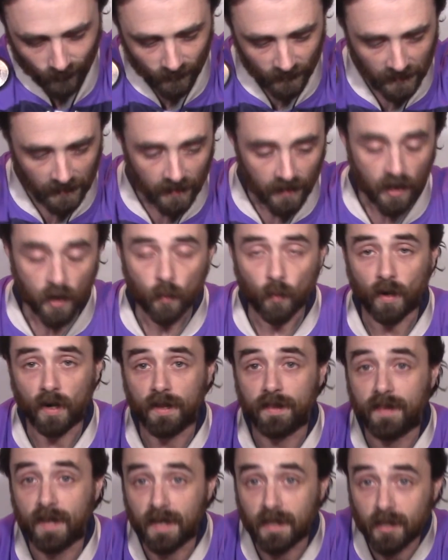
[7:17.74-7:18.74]
I want to
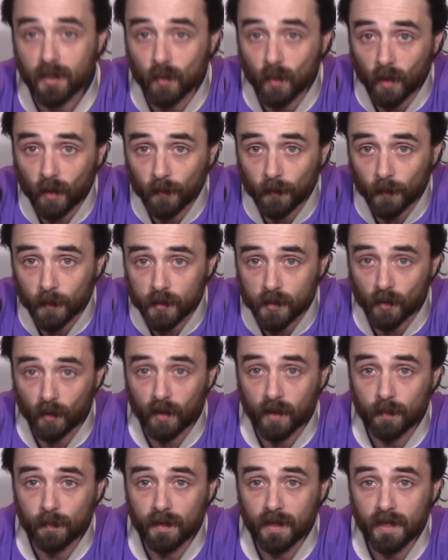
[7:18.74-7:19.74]
thank you all for
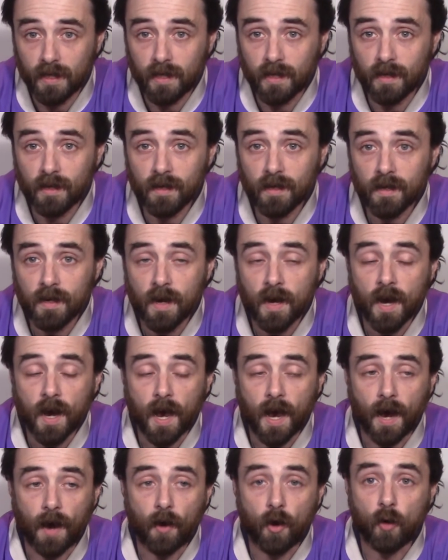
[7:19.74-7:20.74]
joining me here.
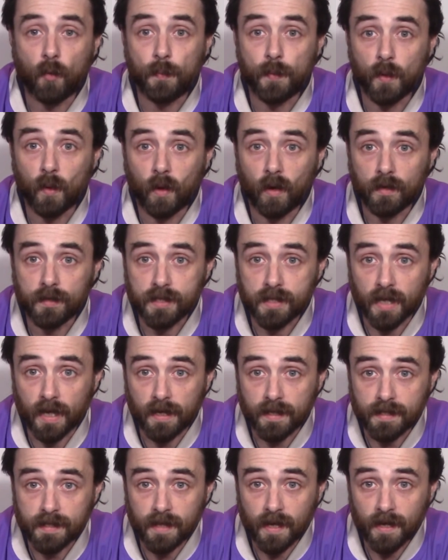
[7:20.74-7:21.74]
I hope you all stay
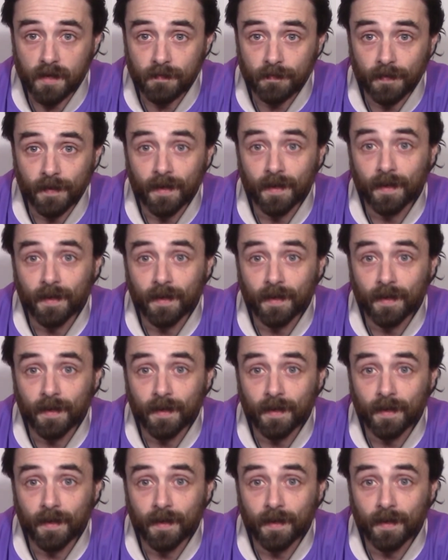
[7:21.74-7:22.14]
safe.